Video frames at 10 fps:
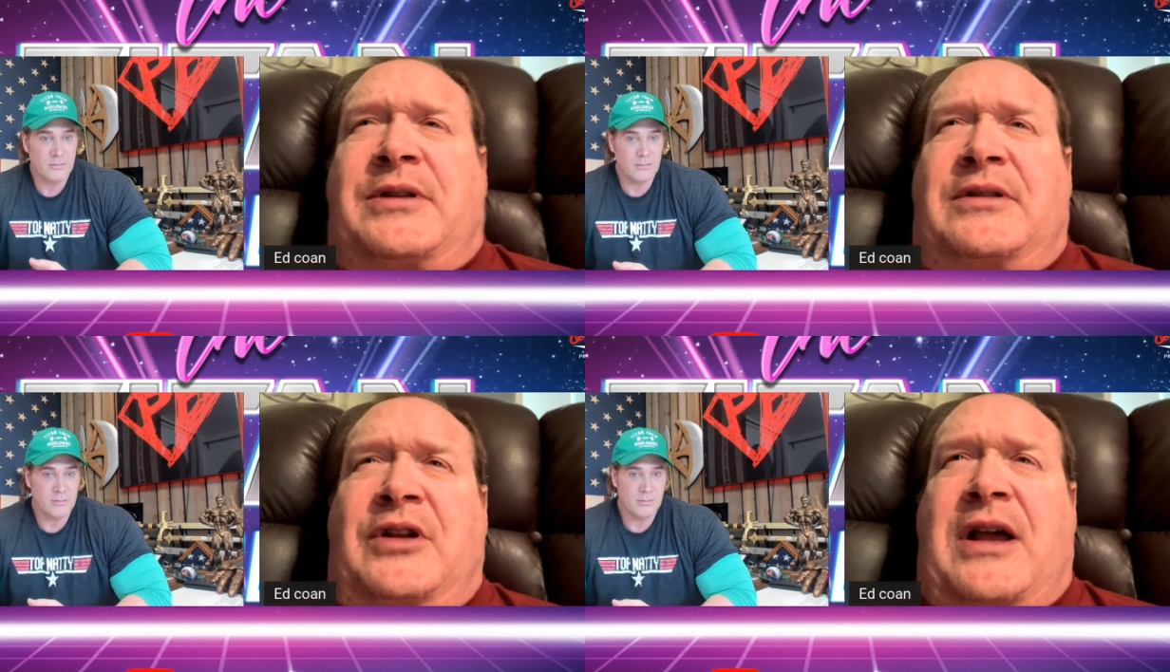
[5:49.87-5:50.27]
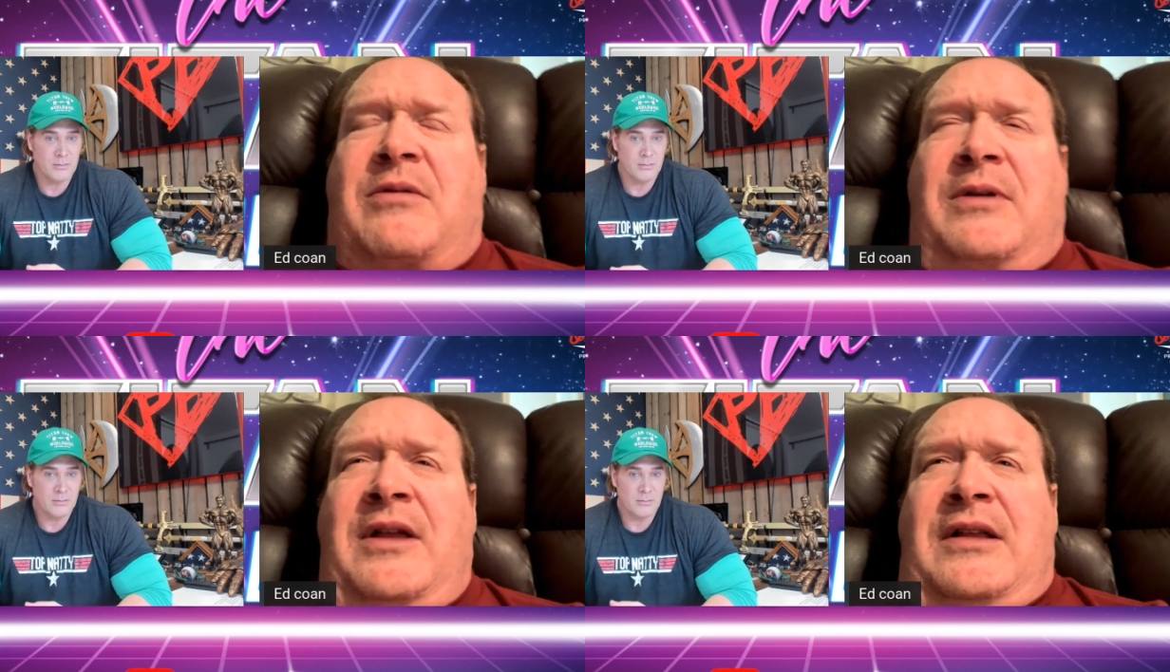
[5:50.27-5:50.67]
Speaker 1: but look
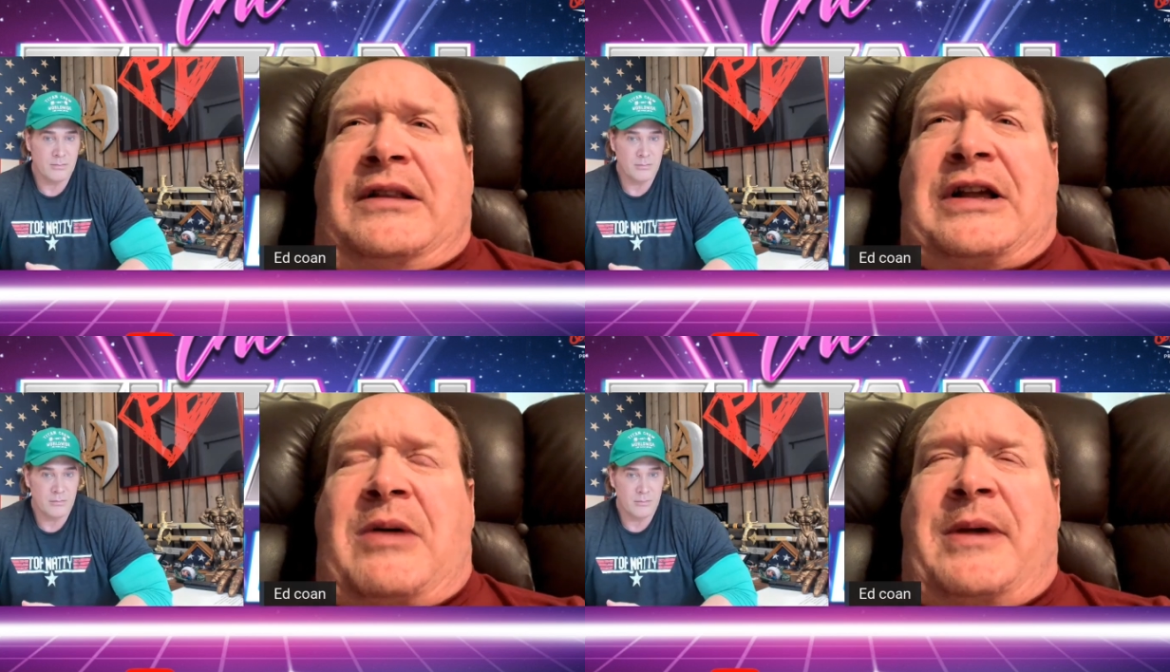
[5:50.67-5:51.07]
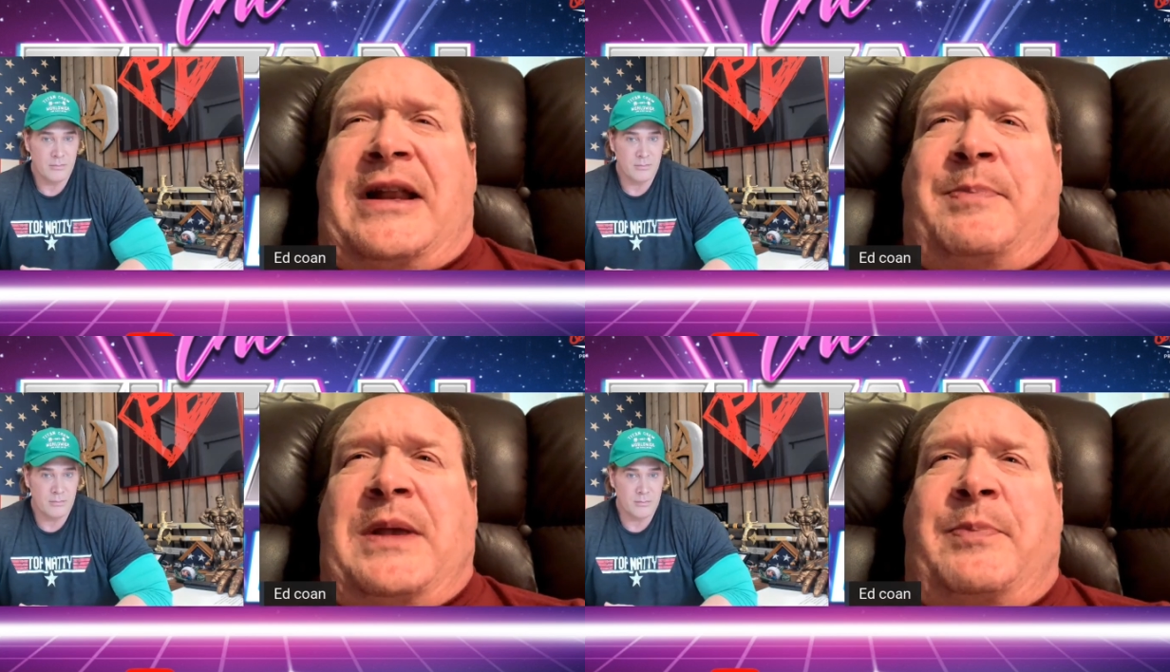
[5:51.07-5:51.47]
how look how
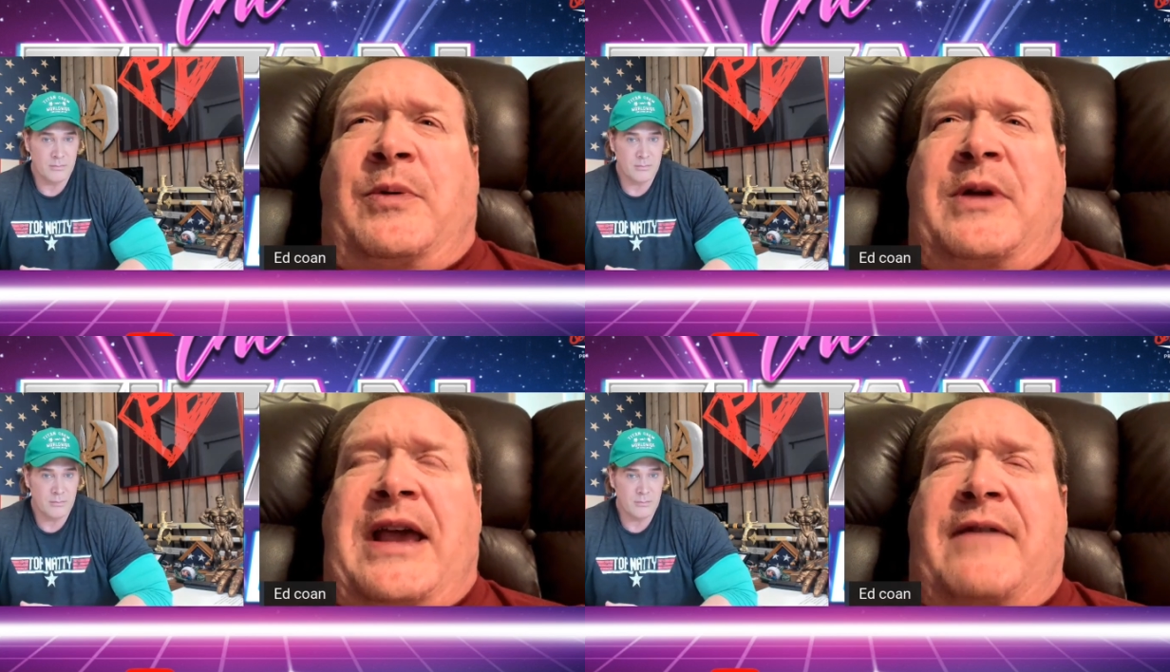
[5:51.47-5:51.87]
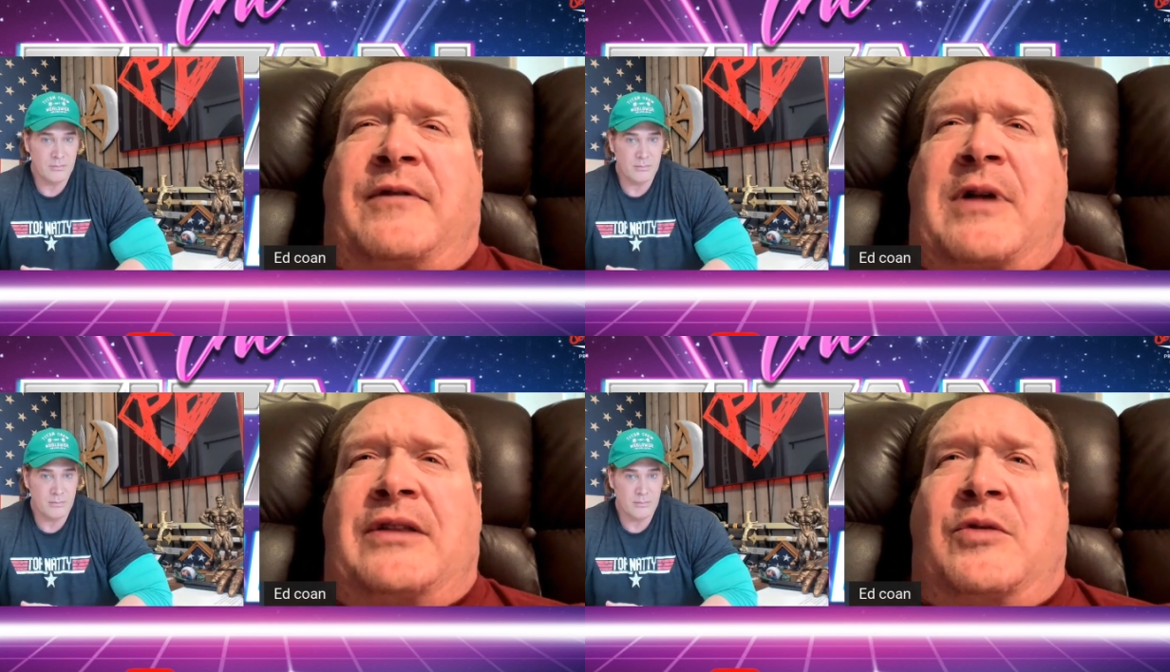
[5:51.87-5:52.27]
many people we have
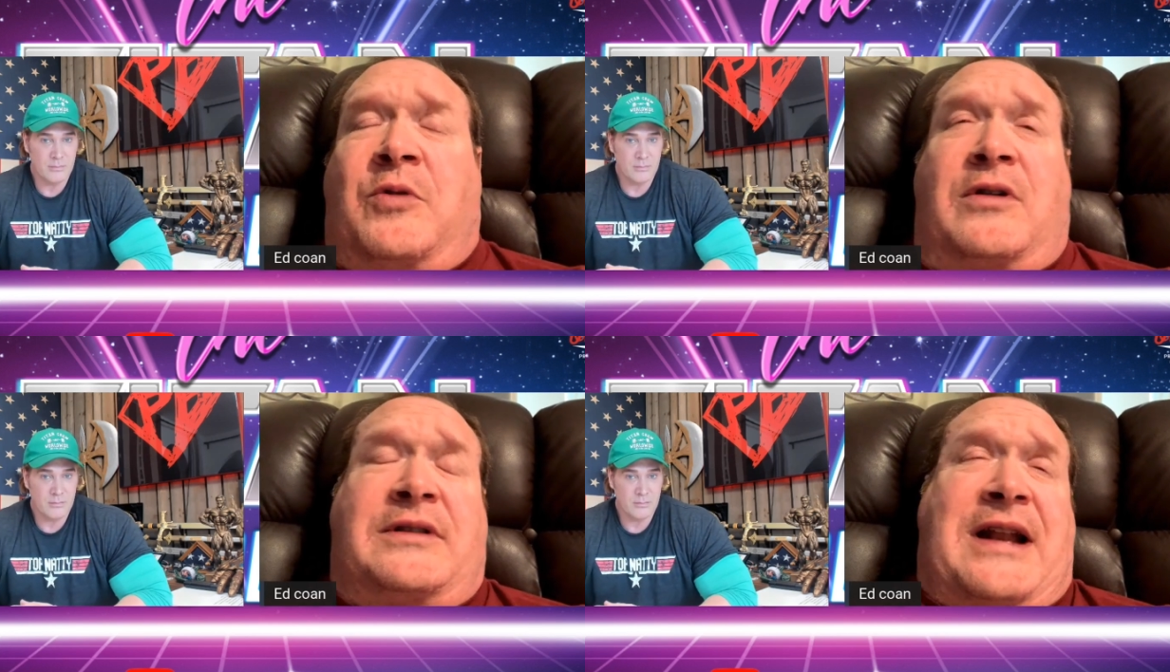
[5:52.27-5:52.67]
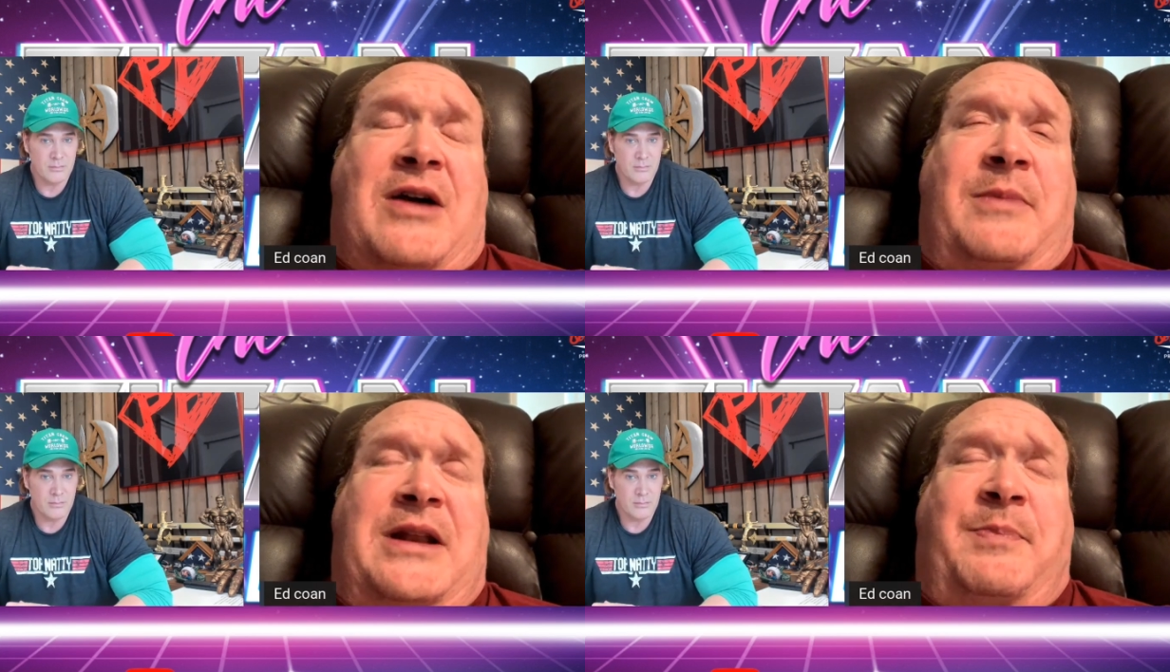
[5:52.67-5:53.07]
around the world and how many